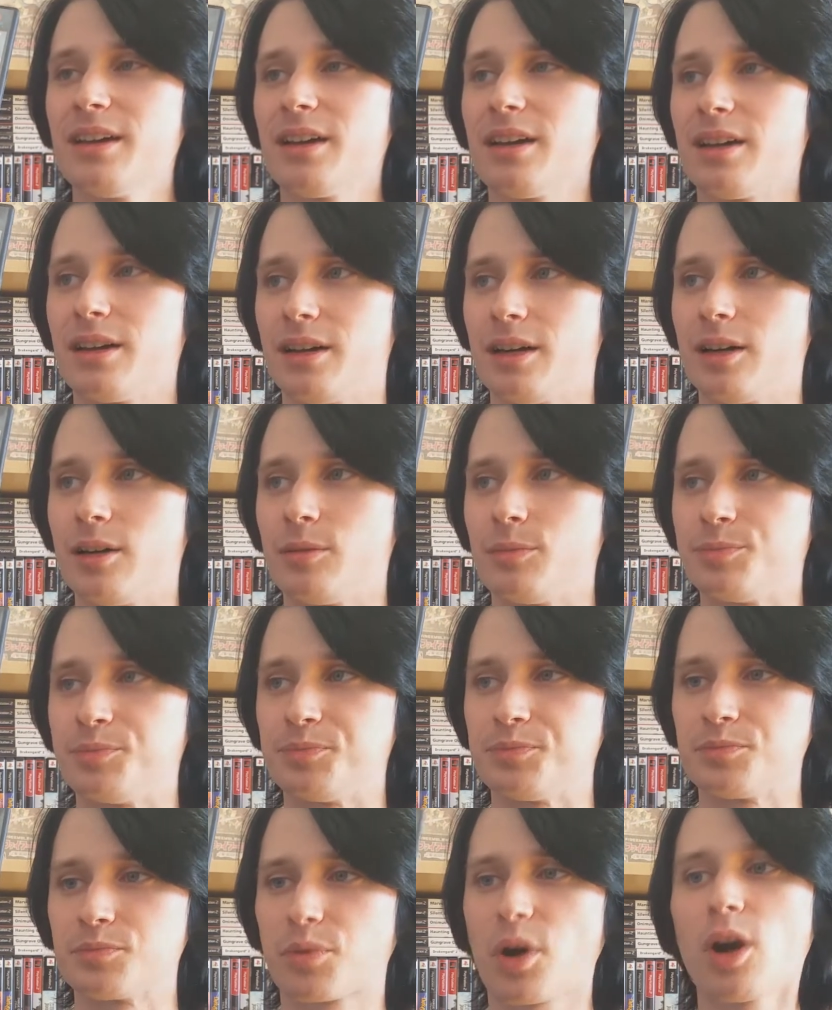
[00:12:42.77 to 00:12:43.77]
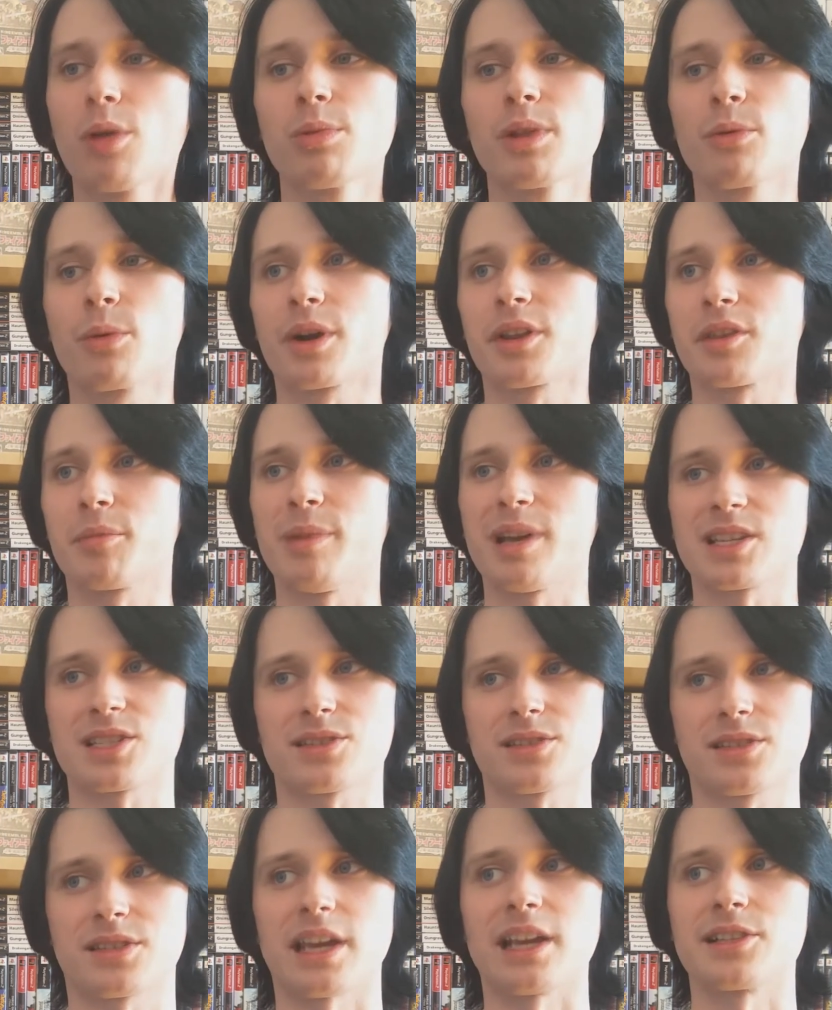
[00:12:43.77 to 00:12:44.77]
Probably one of the
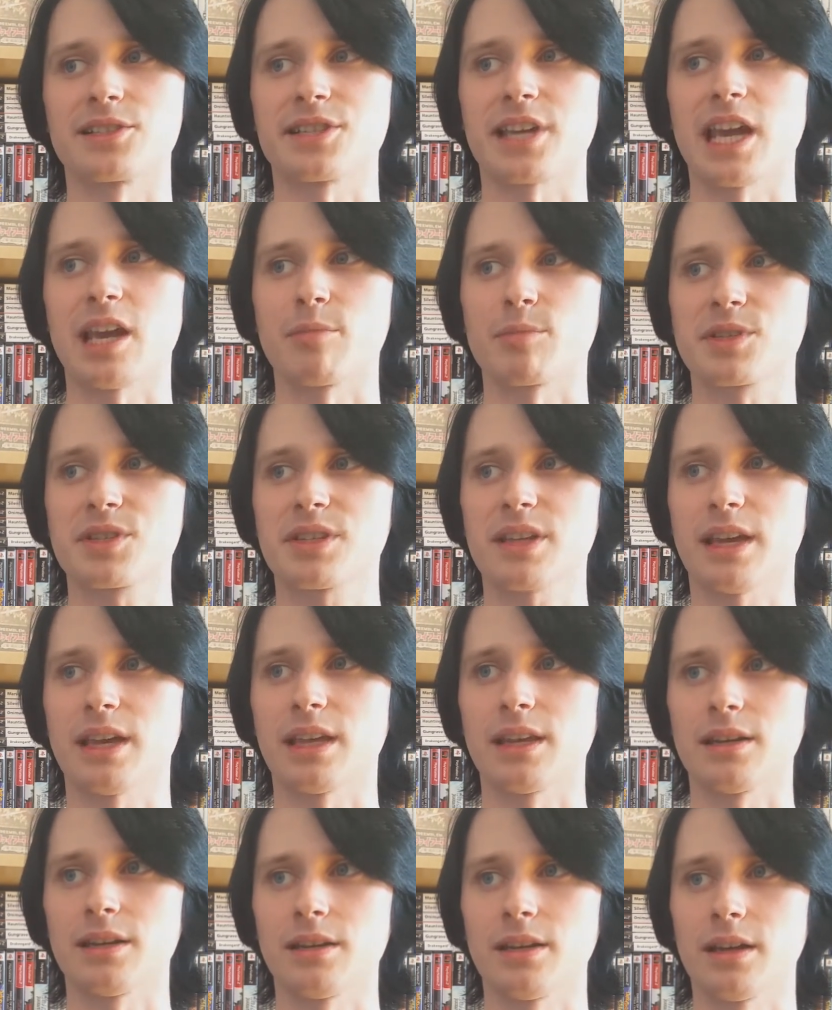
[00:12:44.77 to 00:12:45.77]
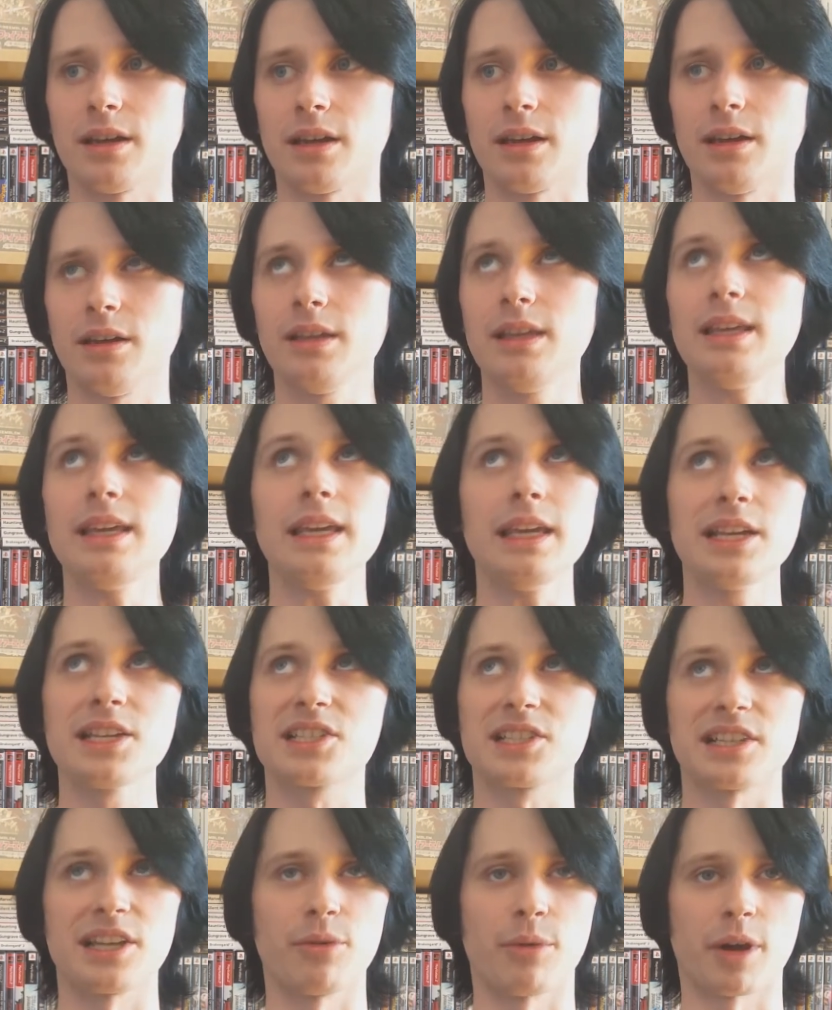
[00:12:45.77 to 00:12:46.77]
best Tales games, and
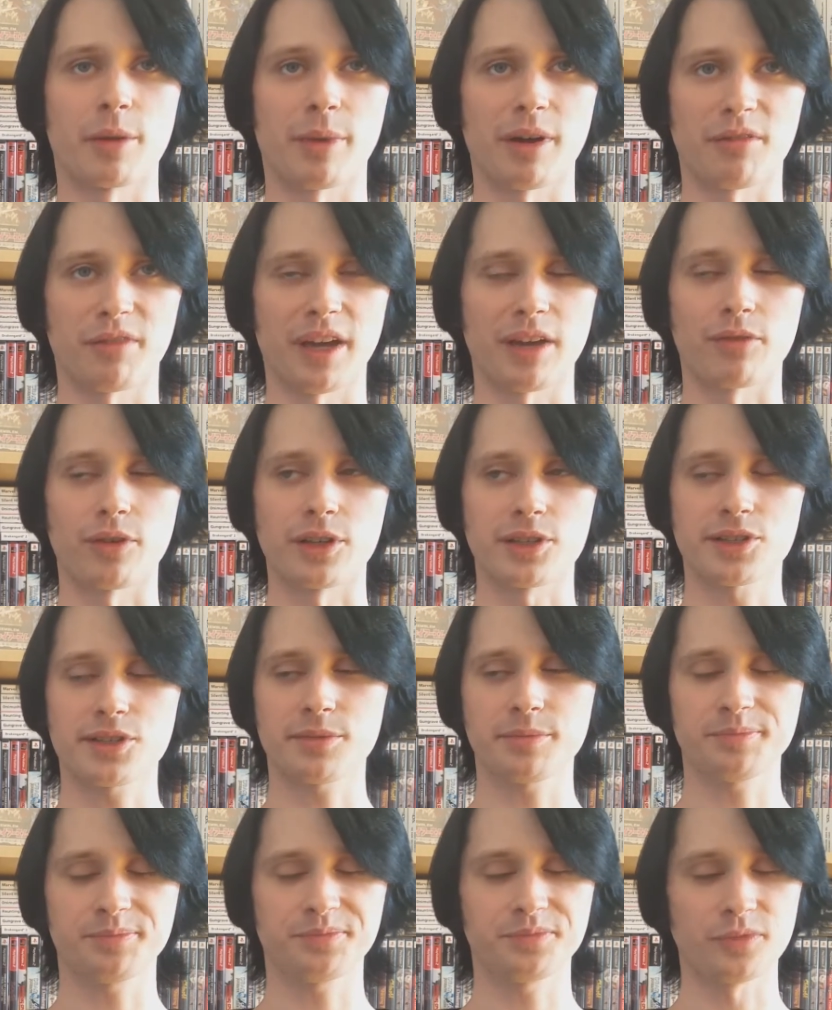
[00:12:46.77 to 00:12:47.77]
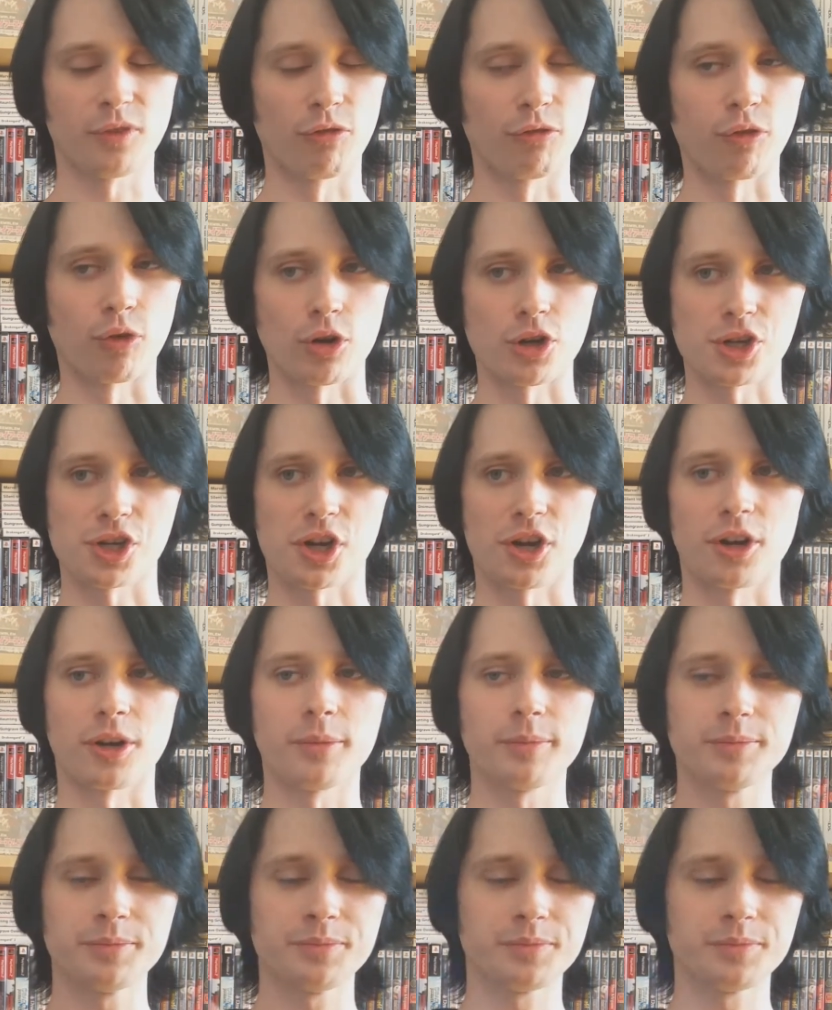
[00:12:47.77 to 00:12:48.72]
easily one of my favorites for sure.